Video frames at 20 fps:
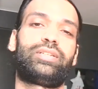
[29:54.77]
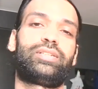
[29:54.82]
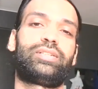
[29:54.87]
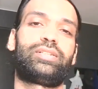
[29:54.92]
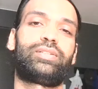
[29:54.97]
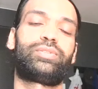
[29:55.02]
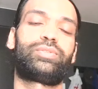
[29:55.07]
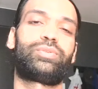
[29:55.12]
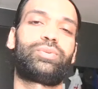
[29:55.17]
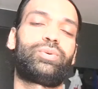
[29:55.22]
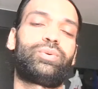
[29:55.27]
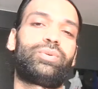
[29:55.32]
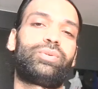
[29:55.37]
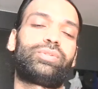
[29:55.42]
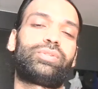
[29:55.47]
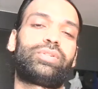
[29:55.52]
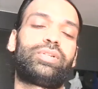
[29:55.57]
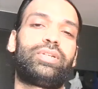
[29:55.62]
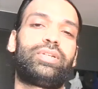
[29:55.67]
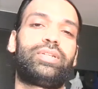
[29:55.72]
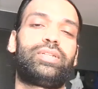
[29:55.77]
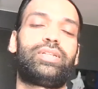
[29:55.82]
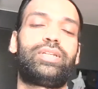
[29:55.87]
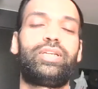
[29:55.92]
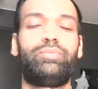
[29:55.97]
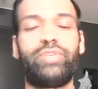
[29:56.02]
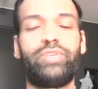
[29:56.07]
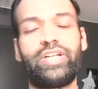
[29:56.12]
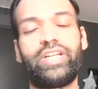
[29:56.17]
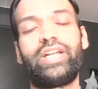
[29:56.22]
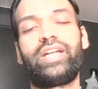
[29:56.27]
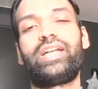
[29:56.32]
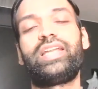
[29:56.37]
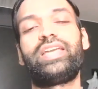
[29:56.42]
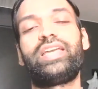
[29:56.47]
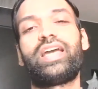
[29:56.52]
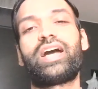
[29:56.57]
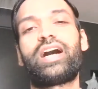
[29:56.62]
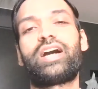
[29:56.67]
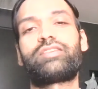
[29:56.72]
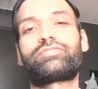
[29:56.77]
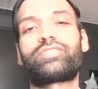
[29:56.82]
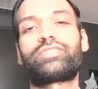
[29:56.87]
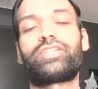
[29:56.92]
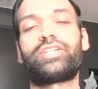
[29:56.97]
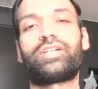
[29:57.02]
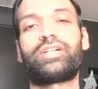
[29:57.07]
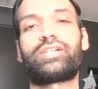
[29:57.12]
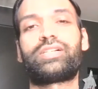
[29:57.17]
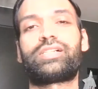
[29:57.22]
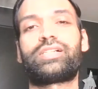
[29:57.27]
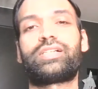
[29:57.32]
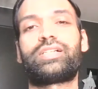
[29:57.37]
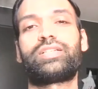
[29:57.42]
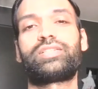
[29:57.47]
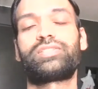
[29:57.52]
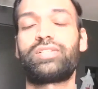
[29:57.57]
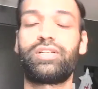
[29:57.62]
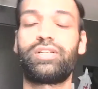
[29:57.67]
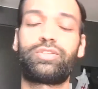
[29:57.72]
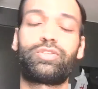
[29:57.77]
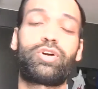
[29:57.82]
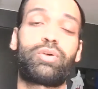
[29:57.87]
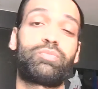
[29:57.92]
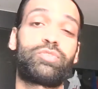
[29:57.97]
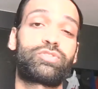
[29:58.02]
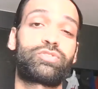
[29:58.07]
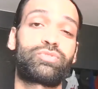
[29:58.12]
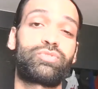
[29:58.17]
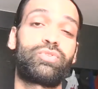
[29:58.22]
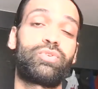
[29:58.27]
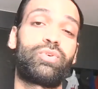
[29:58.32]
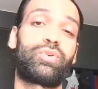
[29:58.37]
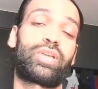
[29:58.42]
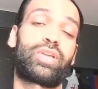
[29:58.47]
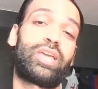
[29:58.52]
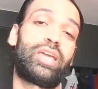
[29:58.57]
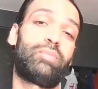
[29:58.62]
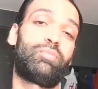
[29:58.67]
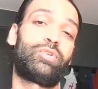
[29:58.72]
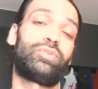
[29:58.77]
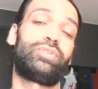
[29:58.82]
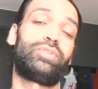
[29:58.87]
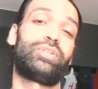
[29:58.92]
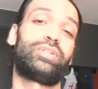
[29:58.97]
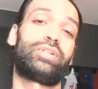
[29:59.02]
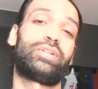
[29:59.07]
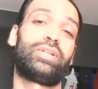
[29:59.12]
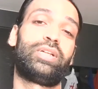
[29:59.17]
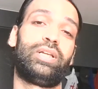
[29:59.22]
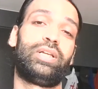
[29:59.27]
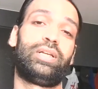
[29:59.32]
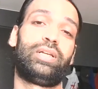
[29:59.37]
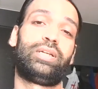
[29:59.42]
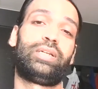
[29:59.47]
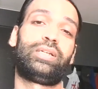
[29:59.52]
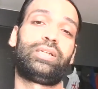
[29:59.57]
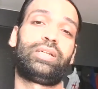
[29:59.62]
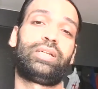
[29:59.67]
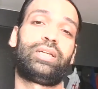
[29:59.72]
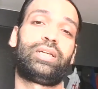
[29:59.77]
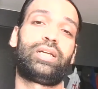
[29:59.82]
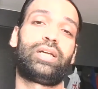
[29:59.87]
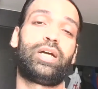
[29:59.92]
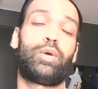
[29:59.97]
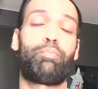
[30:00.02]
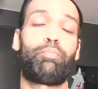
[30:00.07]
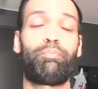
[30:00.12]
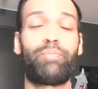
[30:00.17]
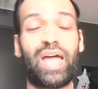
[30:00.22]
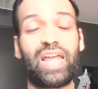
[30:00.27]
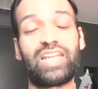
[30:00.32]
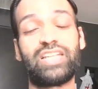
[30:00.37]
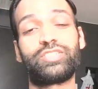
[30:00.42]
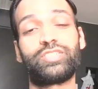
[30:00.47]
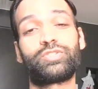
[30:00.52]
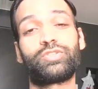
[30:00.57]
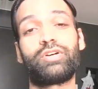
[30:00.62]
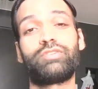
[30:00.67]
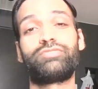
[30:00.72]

So immediately after Sir Thomas Roe came to the palace of